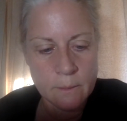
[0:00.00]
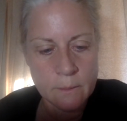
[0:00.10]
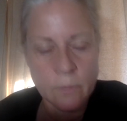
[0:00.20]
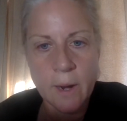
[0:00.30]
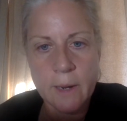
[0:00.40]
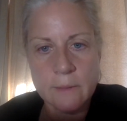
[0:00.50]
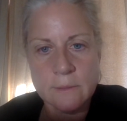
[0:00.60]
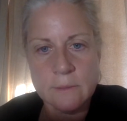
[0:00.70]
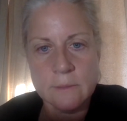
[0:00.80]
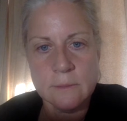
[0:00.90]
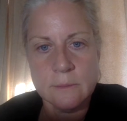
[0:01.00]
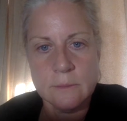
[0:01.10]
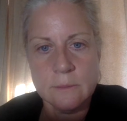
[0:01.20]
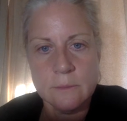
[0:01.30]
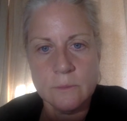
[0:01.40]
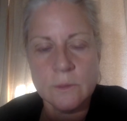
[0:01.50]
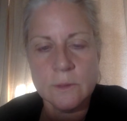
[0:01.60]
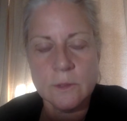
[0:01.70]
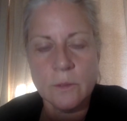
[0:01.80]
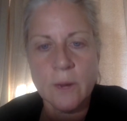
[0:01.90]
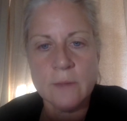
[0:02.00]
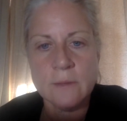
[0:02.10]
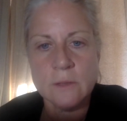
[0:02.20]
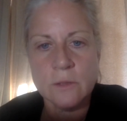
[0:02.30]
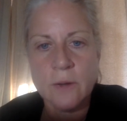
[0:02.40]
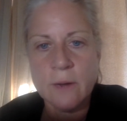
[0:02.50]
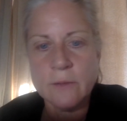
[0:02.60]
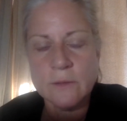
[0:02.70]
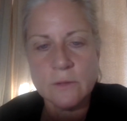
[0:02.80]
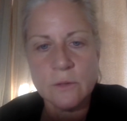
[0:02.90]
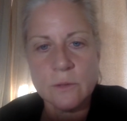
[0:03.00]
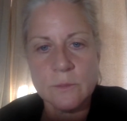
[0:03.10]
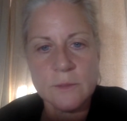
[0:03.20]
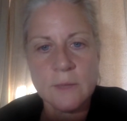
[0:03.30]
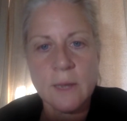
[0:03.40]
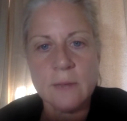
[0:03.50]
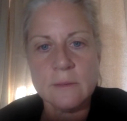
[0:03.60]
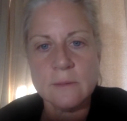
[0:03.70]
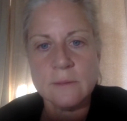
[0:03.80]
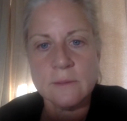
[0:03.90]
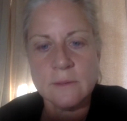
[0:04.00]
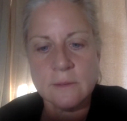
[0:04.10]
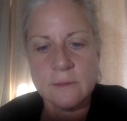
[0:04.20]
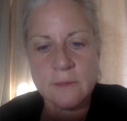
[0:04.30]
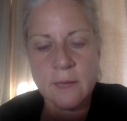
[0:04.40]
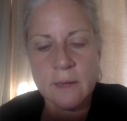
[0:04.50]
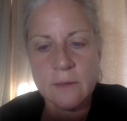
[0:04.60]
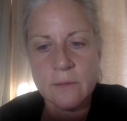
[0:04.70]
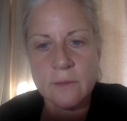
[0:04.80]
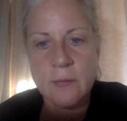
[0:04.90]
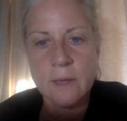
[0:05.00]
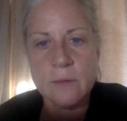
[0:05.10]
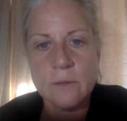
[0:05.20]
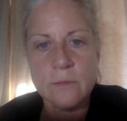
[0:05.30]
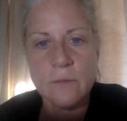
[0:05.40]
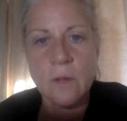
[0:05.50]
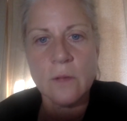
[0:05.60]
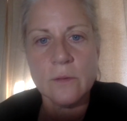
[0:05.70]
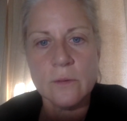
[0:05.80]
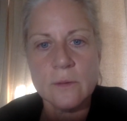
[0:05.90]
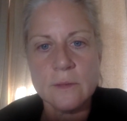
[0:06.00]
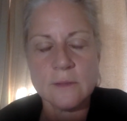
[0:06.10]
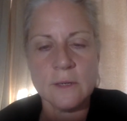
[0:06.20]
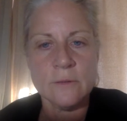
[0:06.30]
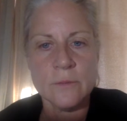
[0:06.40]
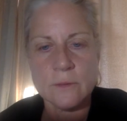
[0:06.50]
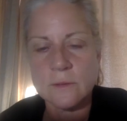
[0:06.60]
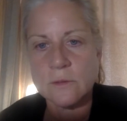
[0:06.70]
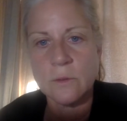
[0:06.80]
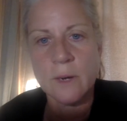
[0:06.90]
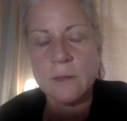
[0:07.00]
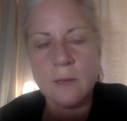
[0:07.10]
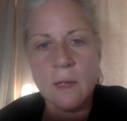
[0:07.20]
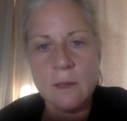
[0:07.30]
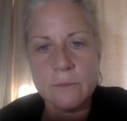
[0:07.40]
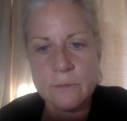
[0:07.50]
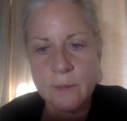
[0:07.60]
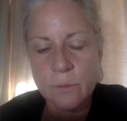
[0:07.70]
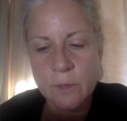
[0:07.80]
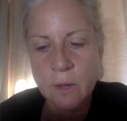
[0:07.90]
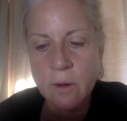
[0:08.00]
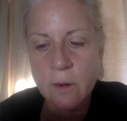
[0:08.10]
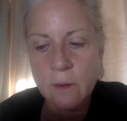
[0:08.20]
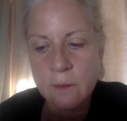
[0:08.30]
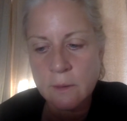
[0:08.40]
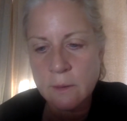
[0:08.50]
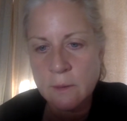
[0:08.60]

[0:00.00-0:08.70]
grace, really grace under every circumstance, to stand in the light of the Father and this gift of this great love that we are,